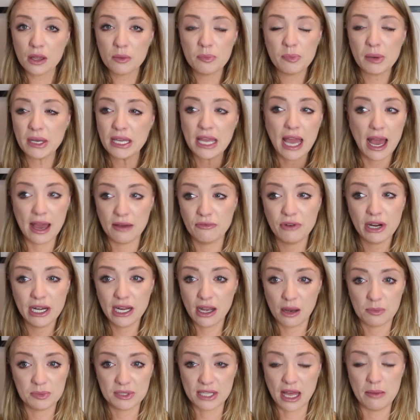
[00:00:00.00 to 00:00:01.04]
But yeah, it really
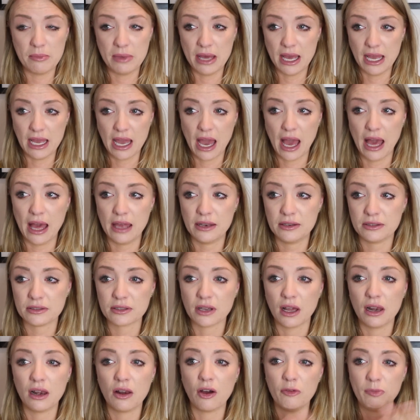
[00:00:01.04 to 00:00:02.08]
upset me, and
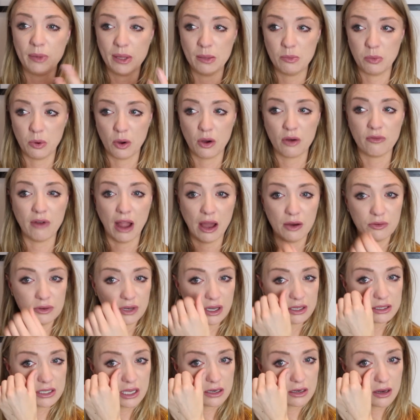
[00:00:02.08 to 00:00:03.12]
a lot of people around
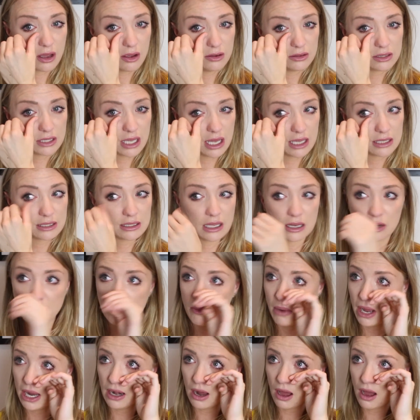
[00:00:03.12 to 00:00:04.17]
us had noticed. And on
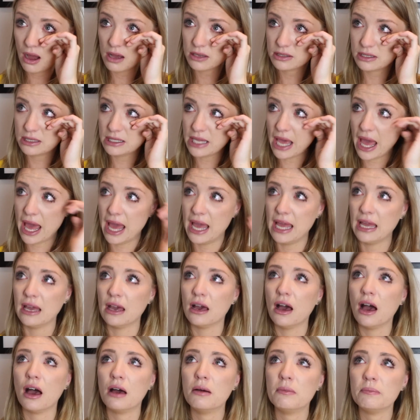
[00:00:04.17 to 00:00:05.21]
my last day
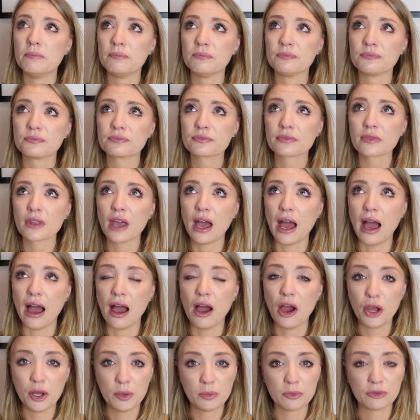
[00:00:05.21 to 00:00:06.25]
at
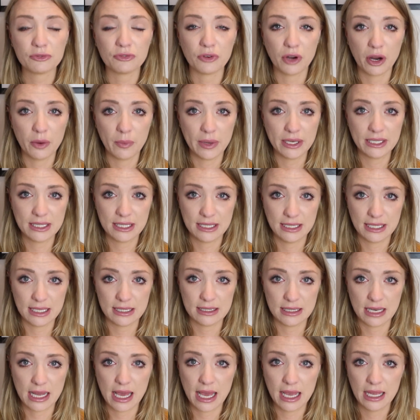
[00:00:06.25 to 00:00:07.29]
home before I went to
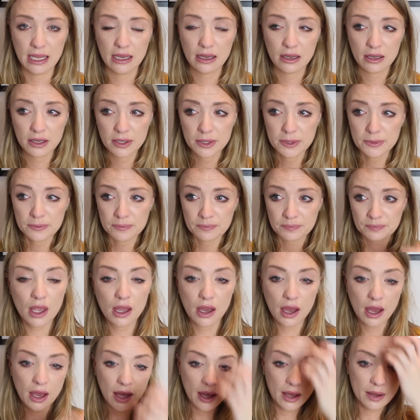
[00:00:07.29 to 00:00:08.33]
Disney,
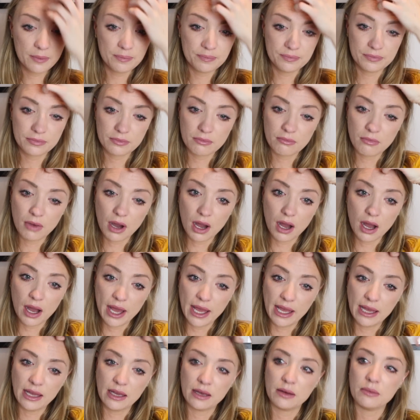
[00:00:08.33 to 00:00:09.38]

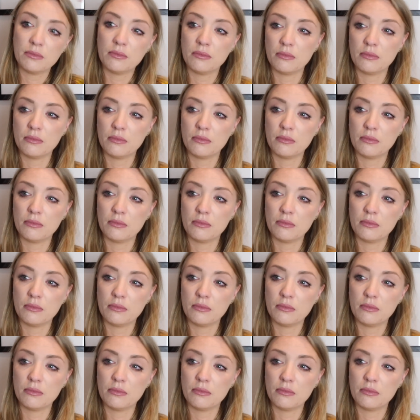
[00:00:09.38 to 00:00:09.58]
my